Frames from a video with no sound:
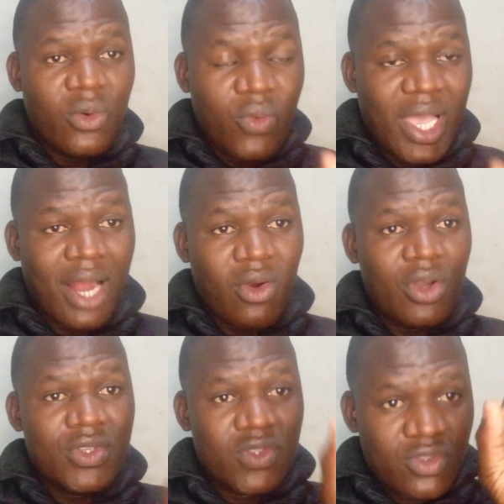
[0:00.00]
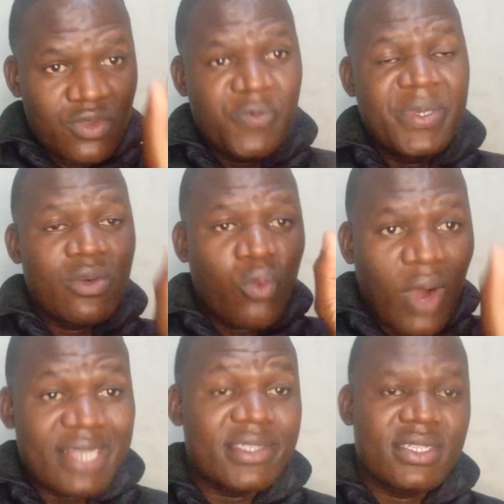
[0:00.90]
we are going to be
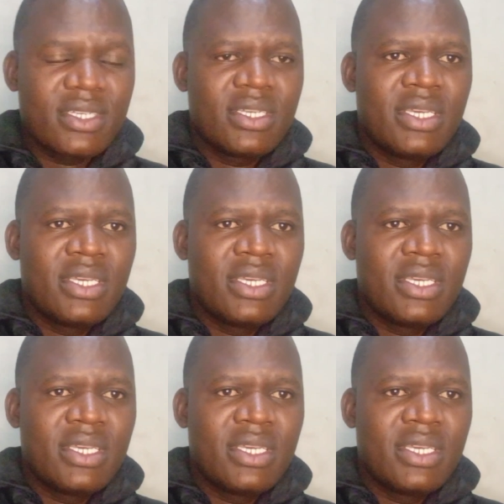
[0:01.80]
worst.